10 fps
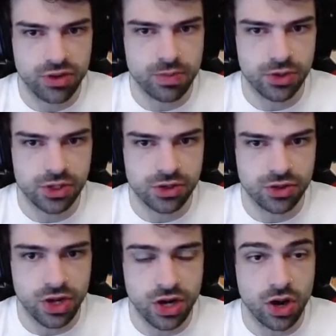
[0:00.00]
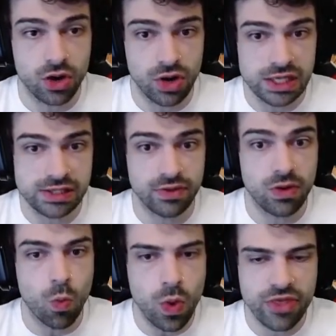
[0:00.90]
pushing through here aggressively
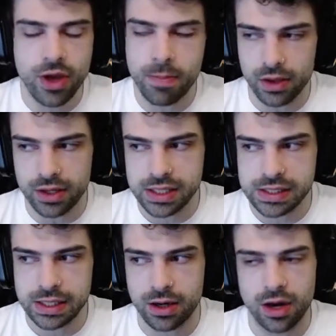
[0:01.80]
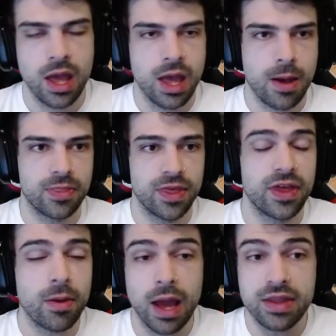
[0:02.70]
with abilities that
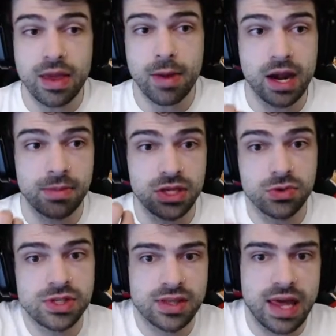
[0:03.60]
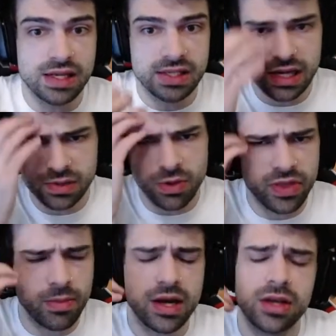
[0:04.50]
they might not be used to that exact smoke. They
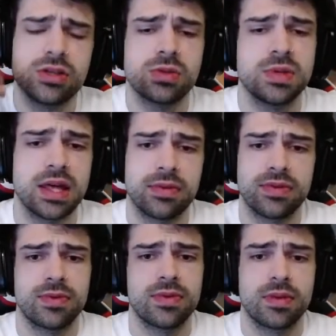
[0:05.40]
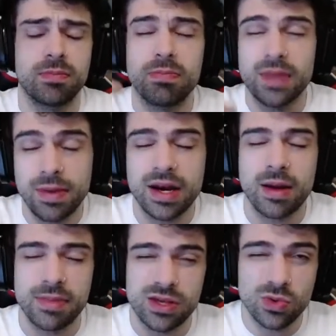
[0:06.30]
might not
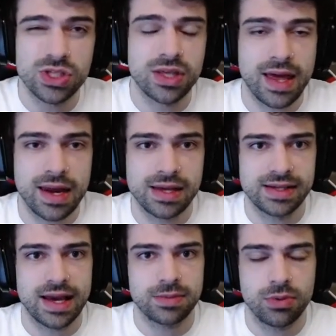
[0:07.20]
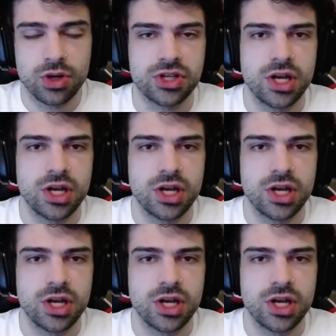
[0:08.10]
be used to that exact push.